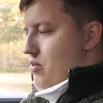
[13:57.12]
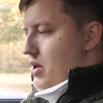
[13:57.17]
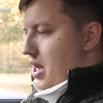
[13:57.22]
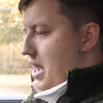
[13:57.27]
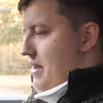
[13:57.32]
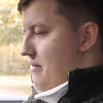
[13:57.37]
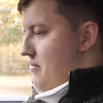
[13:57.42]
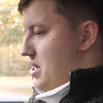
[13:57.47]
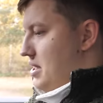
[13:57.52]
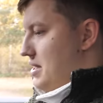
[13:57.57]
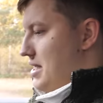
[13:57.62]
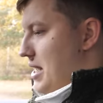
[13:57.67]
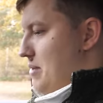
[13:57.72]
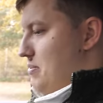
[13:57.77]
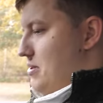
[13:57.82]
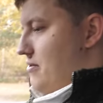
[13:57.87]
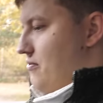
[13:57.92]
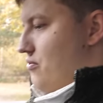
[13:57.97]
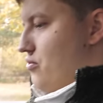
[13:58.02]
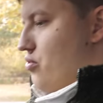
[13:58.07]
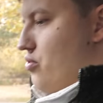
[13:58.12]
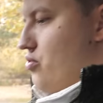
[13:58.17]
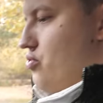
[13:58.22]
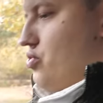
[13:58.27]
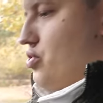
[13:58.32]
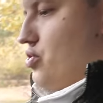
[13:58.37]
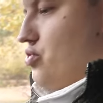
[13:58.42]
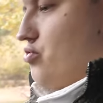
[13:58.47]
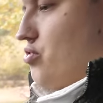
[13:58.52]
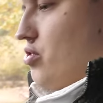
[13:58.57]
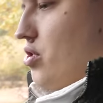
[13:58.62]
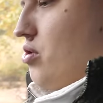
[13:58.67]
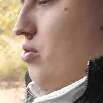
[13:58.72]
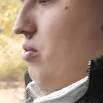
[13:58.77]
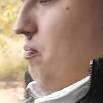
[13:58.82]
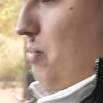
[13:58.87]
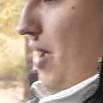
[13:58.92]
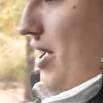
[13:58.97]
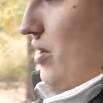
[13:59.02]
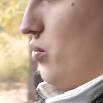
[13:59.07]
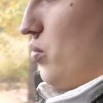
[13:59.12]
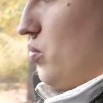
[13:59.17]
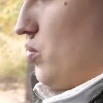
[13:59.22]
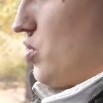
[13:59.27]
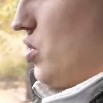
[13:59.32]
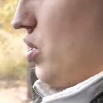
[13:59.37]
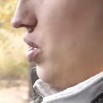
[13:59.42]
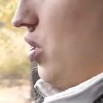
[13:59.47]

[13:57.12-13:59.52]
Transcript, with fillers: We have adaptive cruise control, paddles